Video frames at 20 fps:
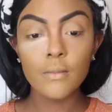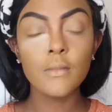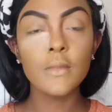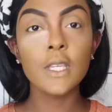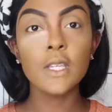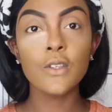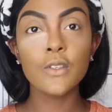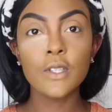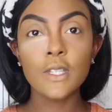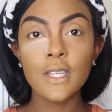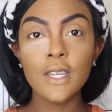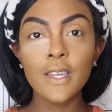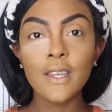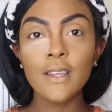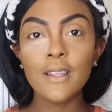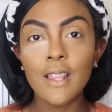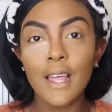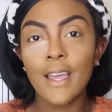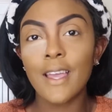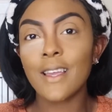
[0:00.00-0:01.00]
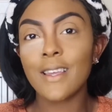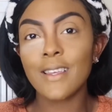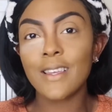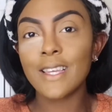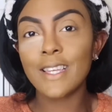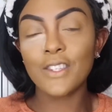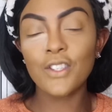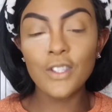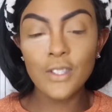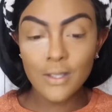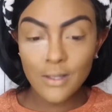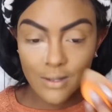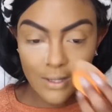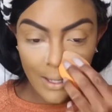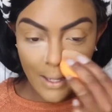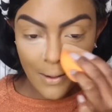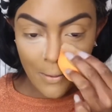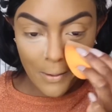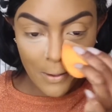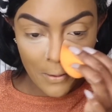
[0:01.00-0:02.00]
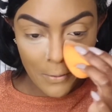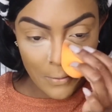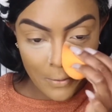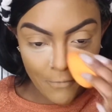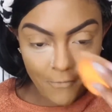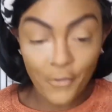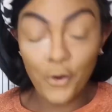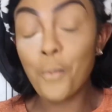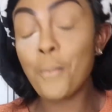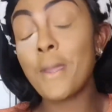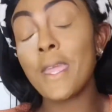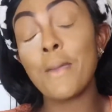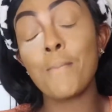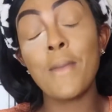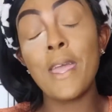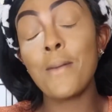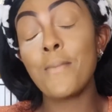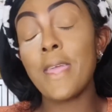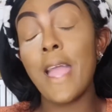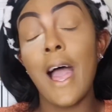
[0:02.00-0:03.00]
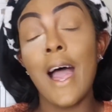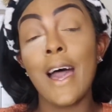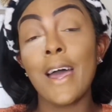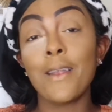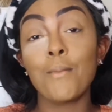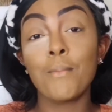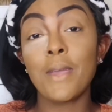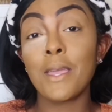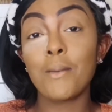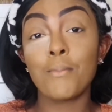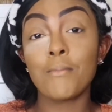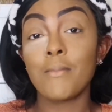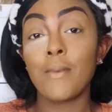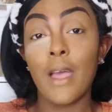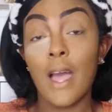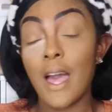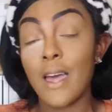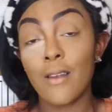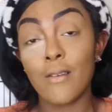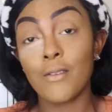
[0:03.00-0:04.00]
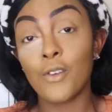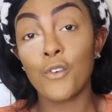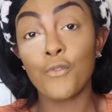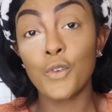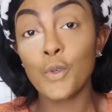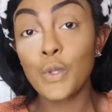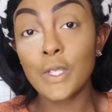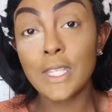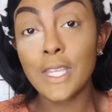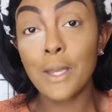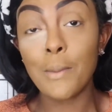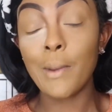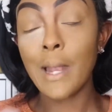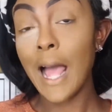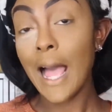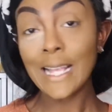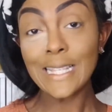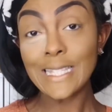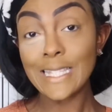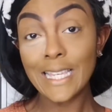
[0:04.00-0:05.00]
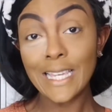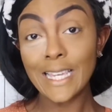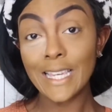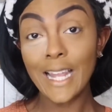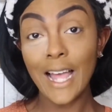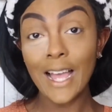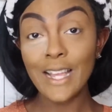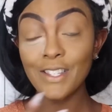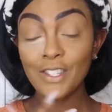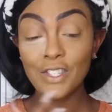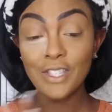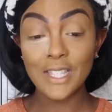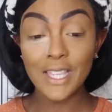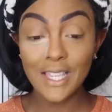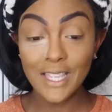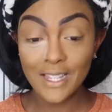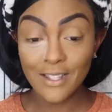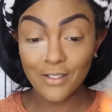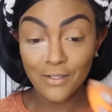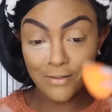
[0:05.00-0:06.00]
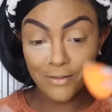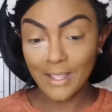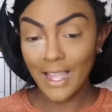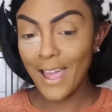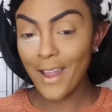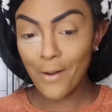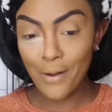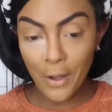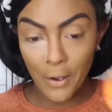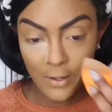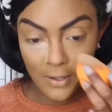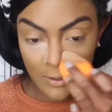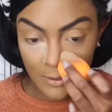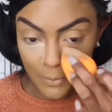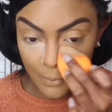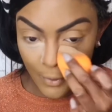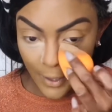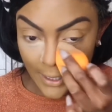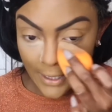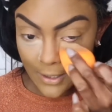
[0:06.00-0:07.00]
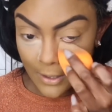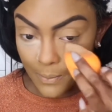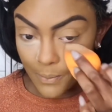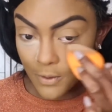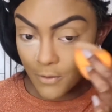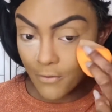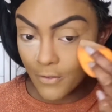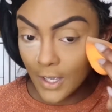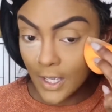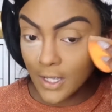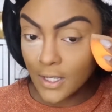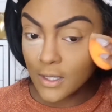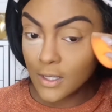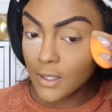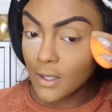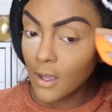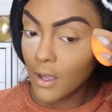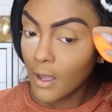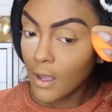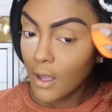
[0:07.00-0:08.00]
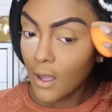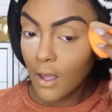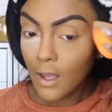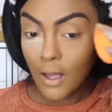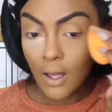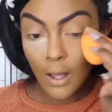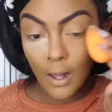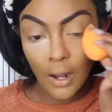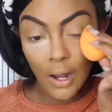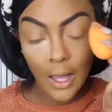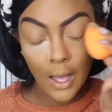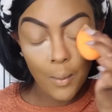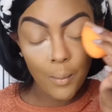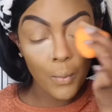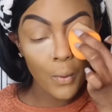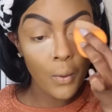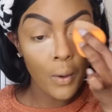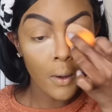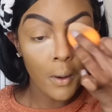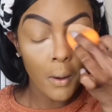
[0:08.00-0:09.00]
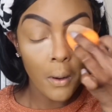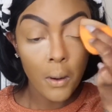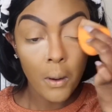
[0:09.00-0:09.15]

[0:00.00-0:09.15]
And you see, like, it just, I don't know, for me, maybe I don't know if you see it, but I see it. I just think it, I don't know, it just brightens up the face a lot more.